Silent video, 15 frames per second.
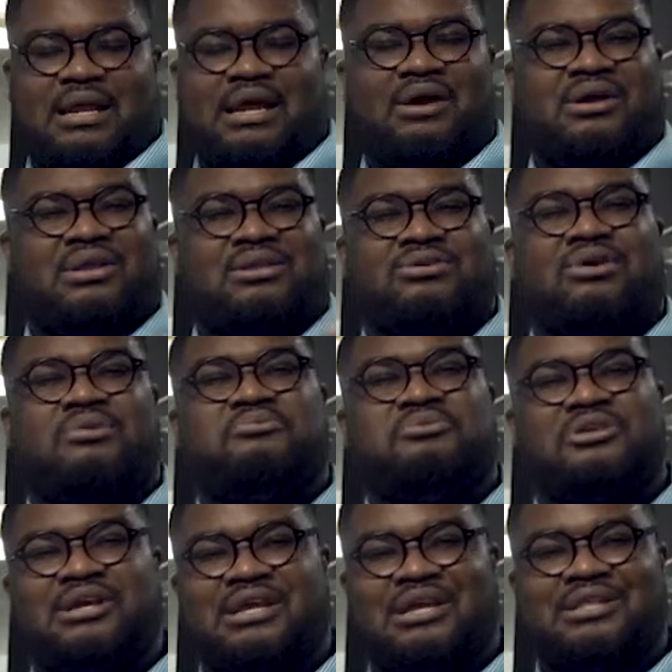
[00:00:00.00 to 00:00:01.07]
And how can you
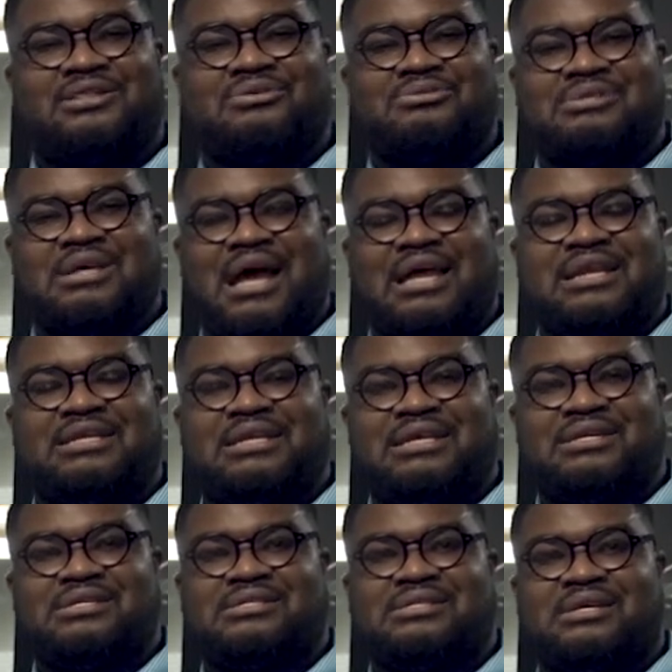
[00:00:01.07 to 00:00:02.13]
communicate those
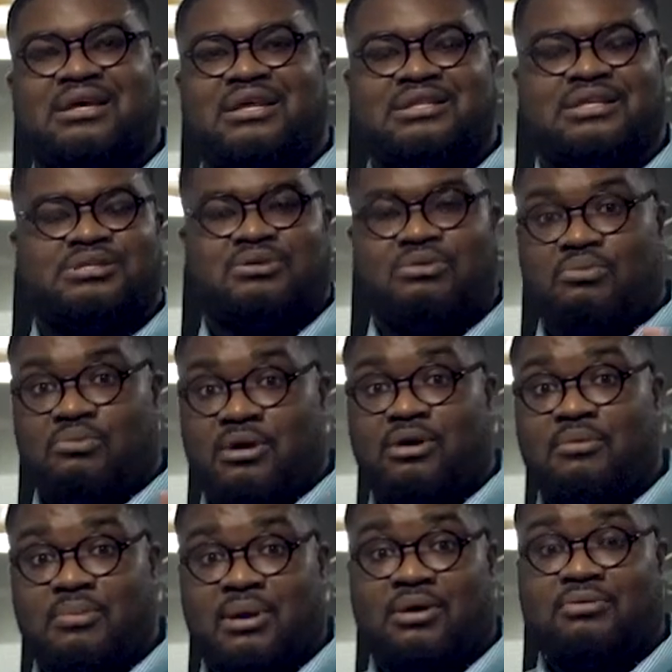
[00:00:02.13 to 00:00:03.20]
ideas that you're
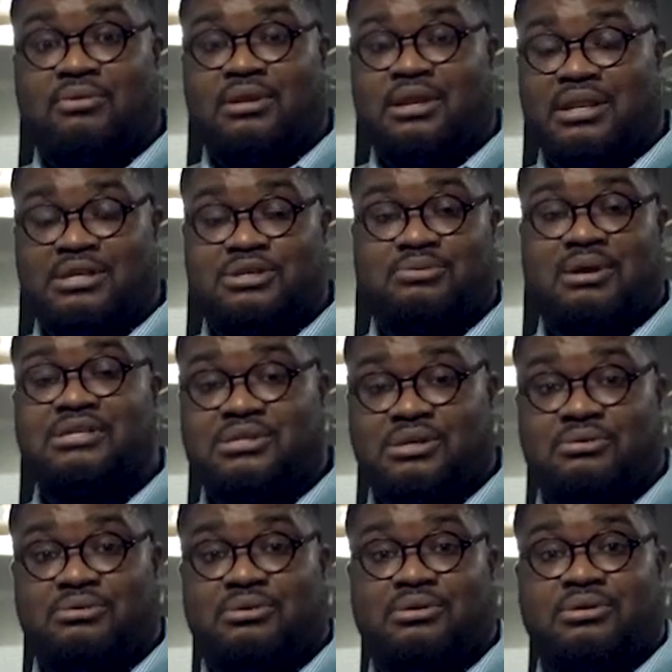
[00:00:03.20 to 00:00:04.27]
aware about and that you
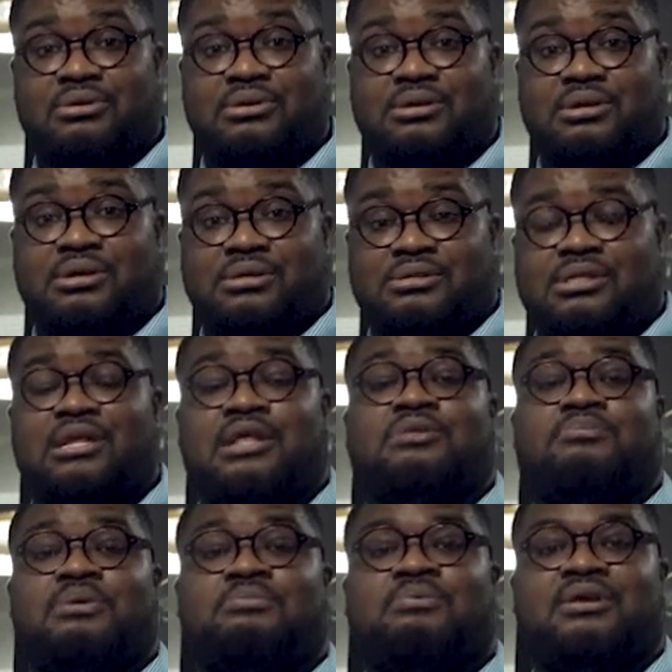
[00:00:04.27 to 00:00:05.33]
execute on so that
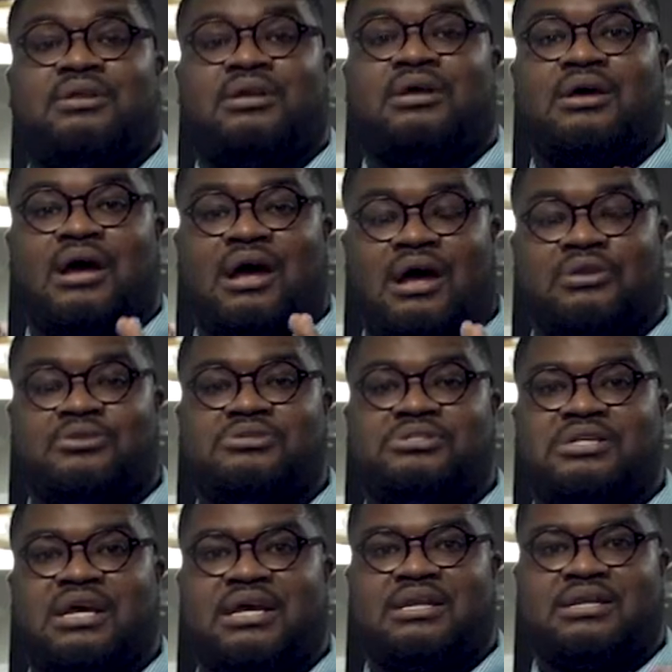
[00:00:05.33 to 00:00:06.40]
other people can
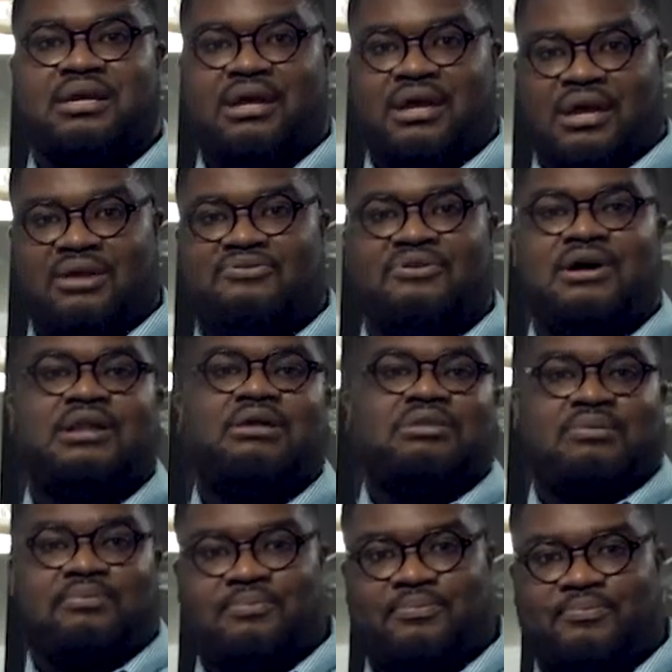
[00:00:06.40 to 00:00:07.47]
understand and follow
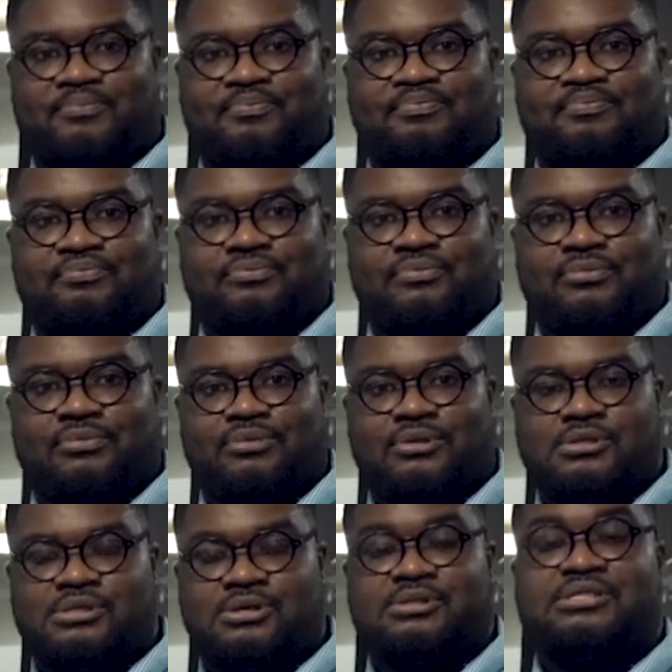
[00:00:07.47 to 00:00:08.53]
them?
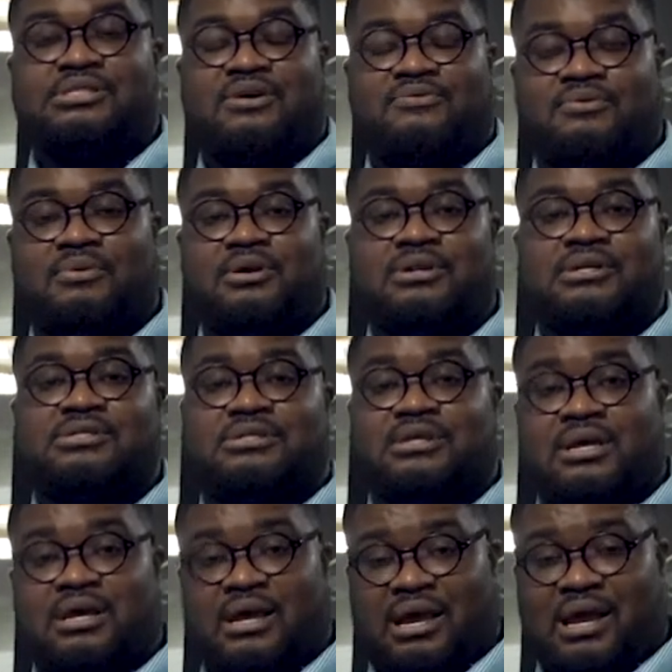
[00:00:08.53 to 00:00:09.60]
So it's self awareness,
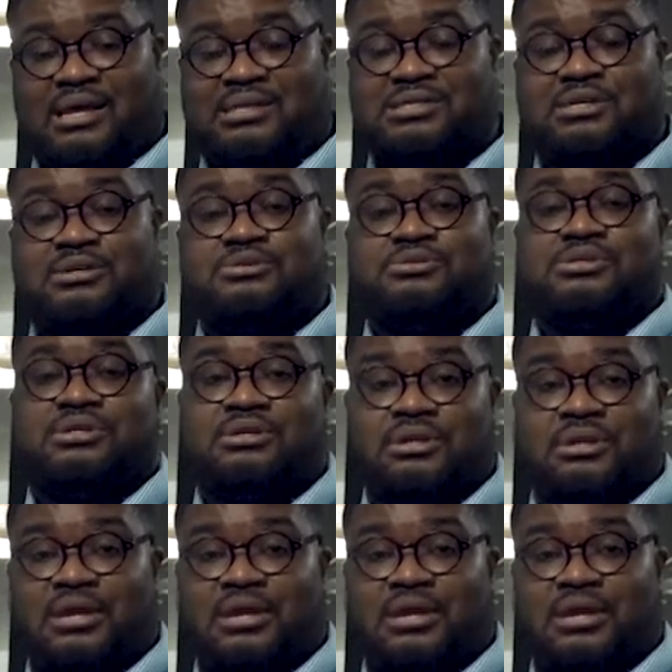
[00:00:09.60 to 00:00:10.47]
execution,